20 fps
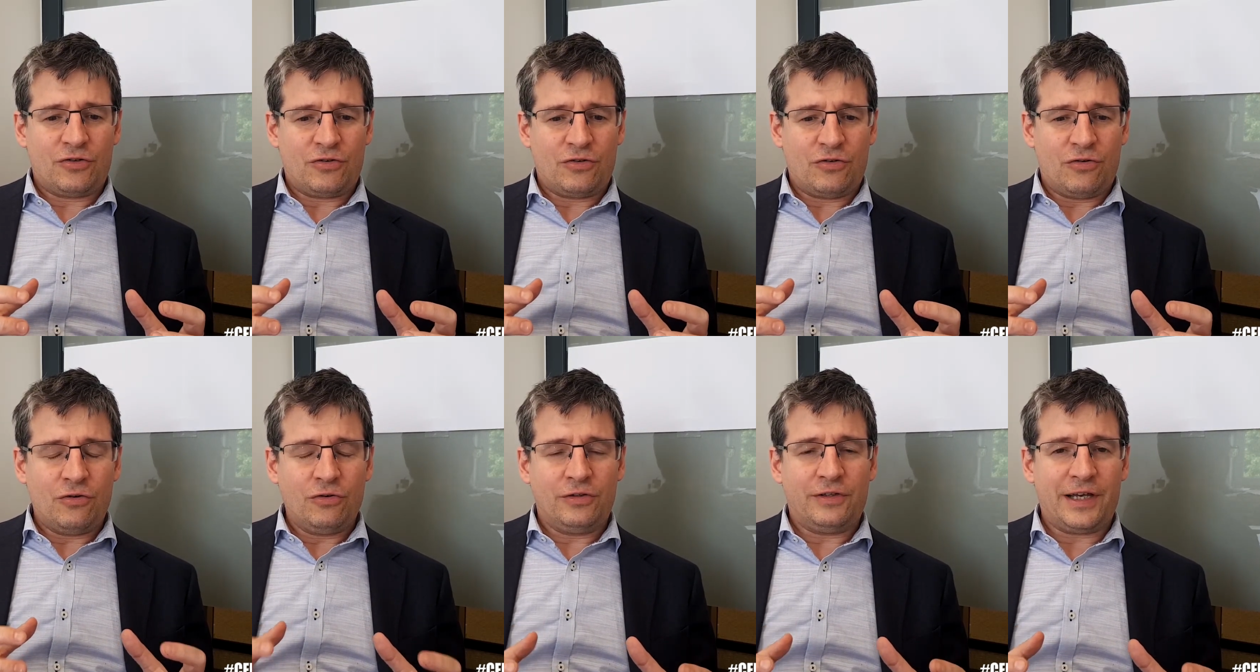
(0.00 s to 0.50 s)

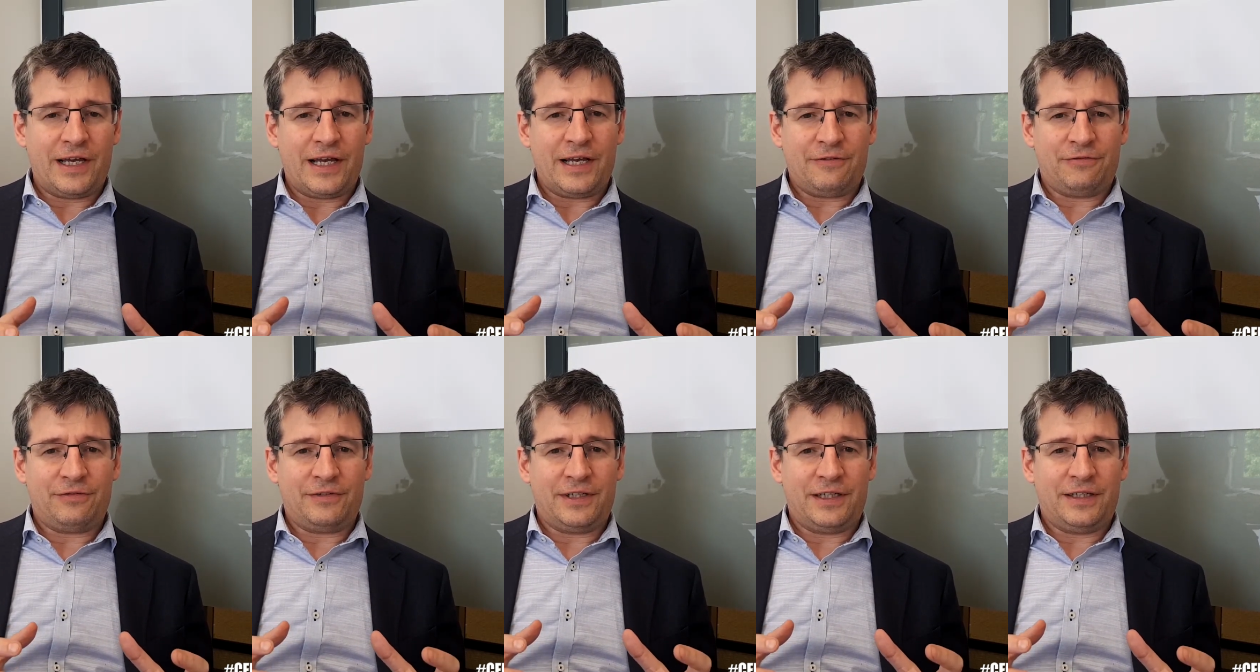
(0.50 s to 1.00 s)
could
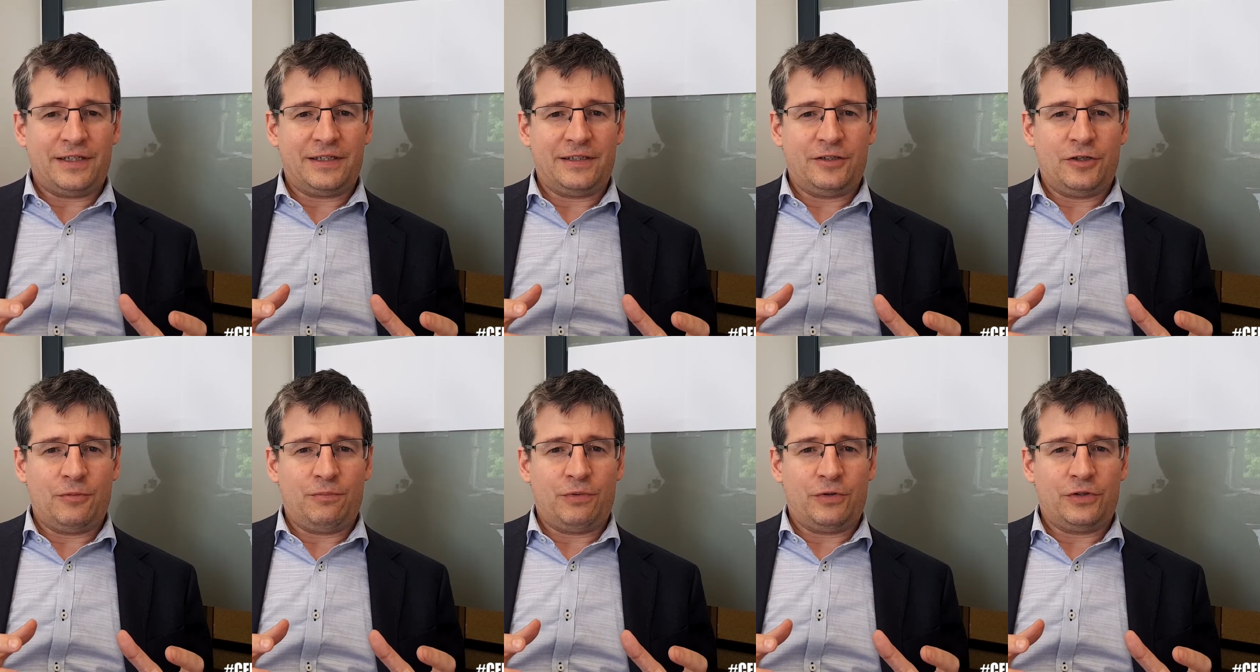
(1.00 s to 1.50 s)
have taken
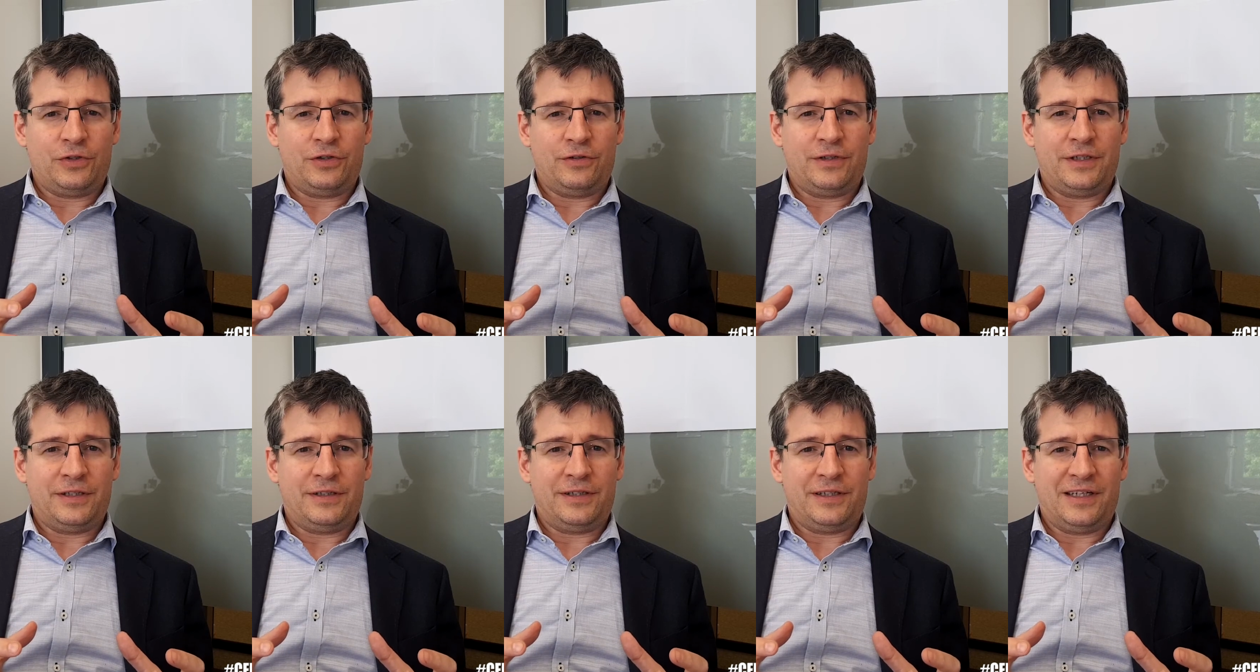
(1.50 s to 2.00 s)
the
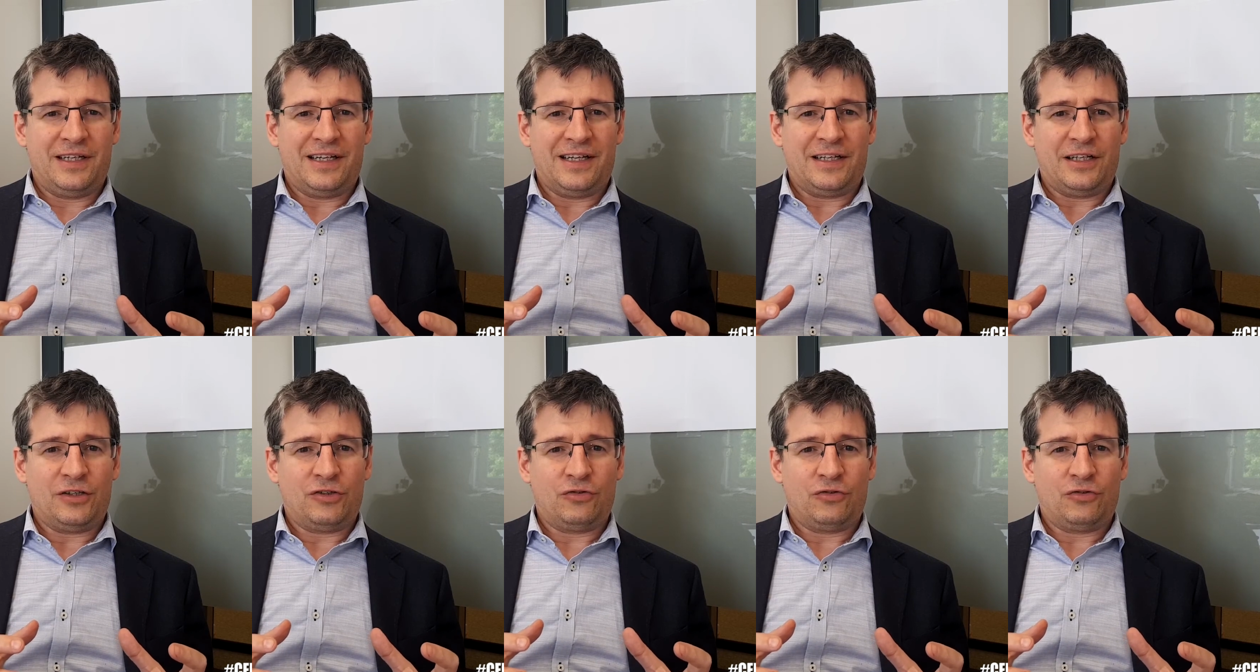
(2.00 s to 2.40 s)
opportunity